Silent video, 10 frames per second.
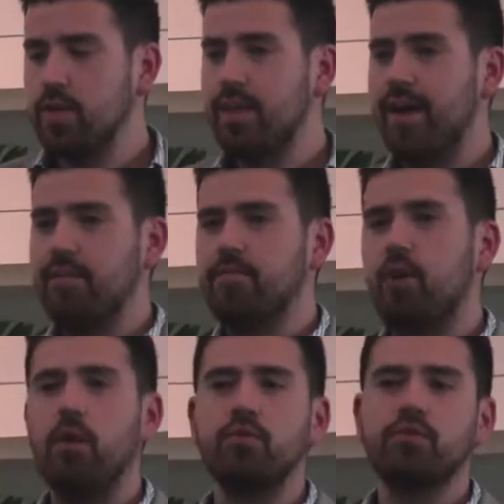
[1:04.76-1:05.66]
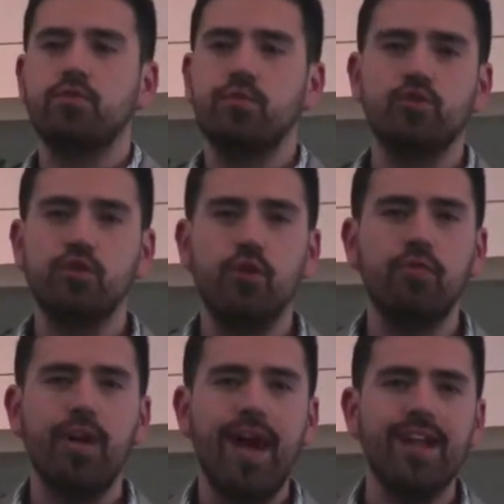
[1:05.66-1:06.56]
They have almost virtually no
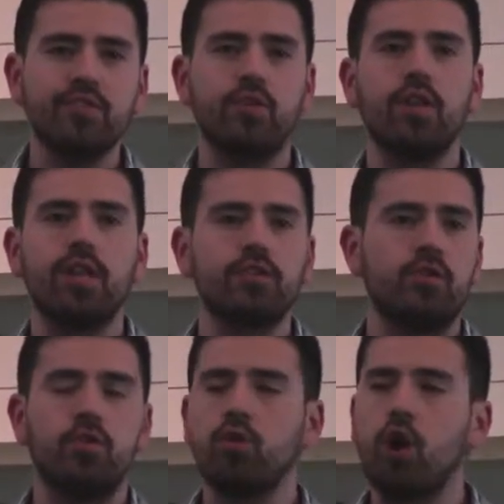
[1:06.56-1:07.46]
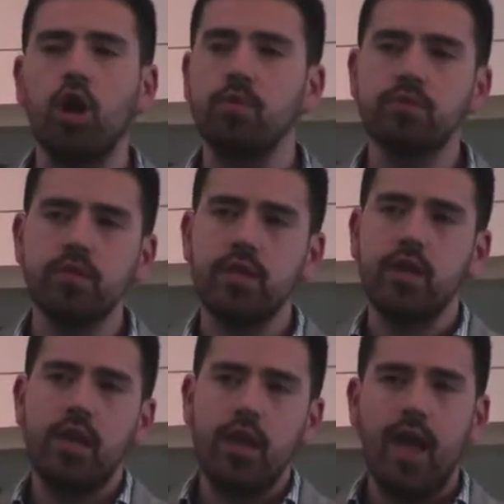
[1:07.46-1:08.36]
fats or cholesterol, no carbs.
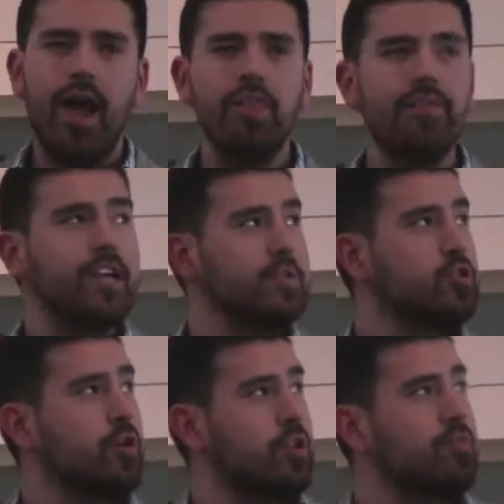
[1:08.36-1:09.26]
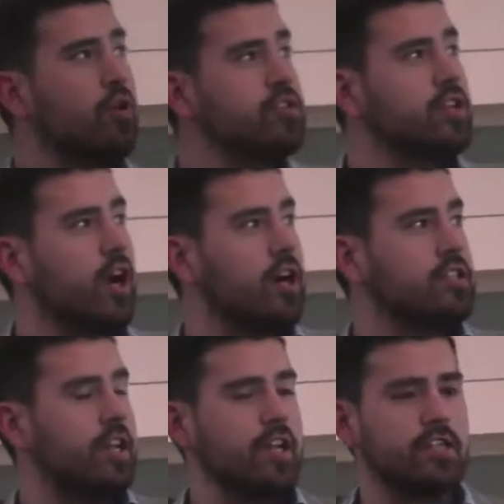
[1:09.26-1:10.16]
And the vast majority of the protein
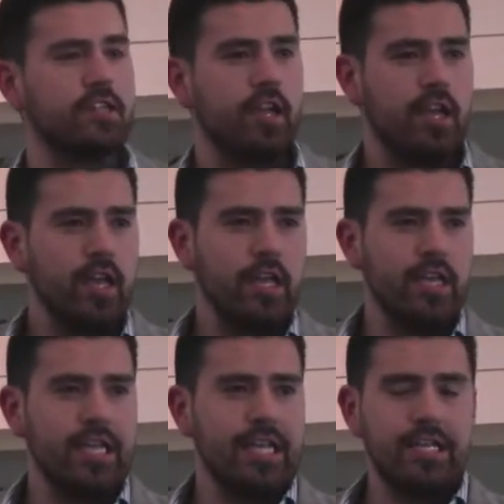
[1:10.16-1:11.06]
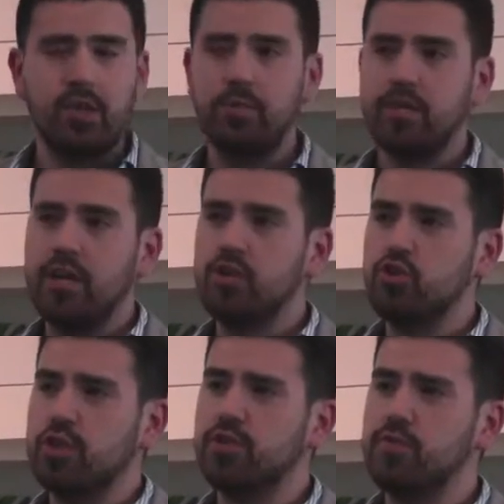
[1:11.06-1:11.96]
content is represented in
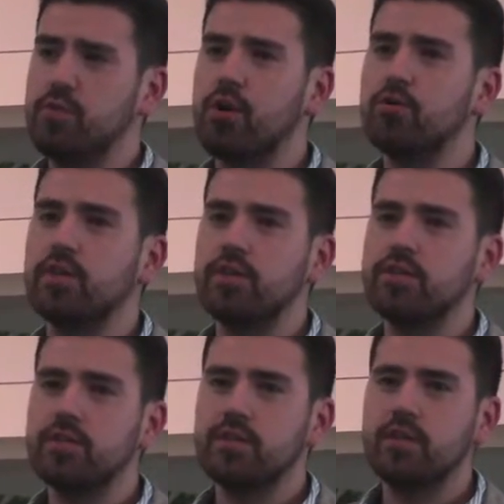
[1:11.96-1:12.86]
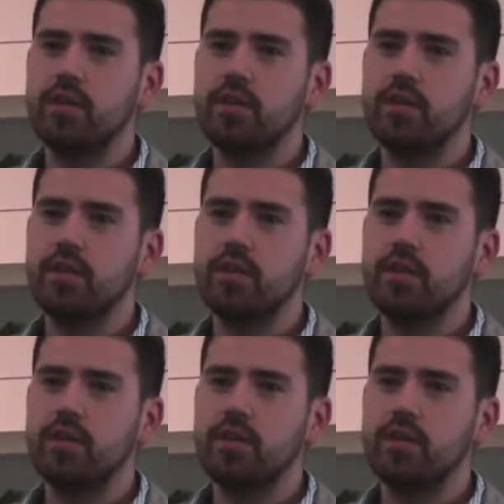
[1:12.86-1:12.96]
just a few proteins.